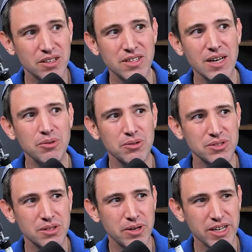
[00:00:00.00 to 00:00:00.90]
top one
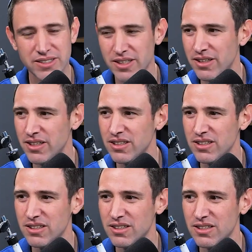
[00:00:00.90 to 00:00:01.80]
was the Max, I think.
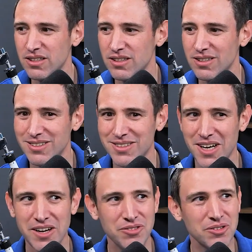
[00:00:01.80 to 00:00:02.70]
It was the
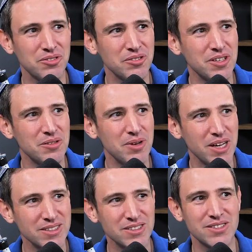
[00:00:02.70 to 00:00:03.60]
iPhone 15
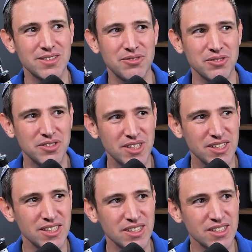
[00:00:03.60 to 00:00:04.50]
Max. This is the
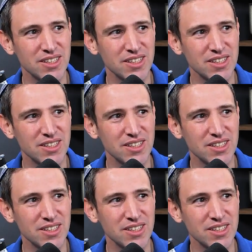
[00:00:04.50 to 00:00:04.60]
15.